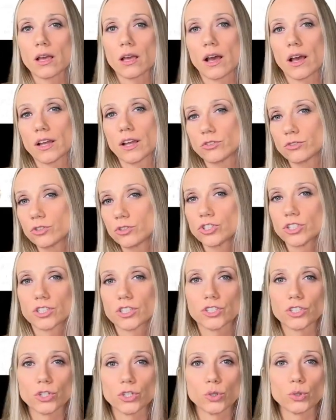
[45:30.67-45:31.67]
I
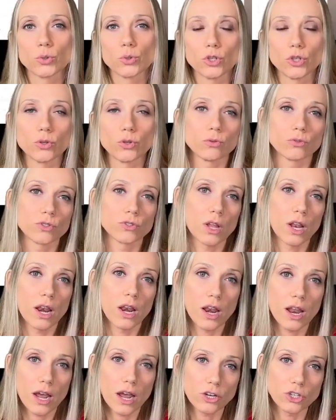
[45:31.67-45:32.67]
suggest you to use
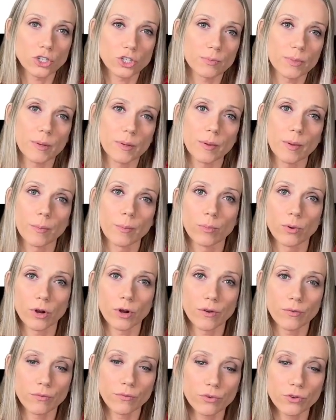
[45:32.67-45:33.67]
larger paper
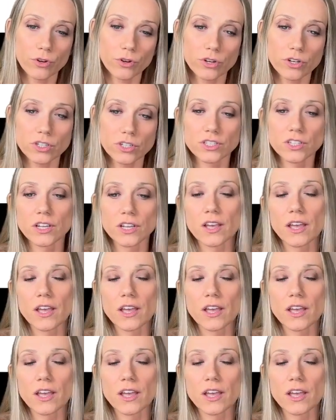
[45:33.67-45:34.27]
point first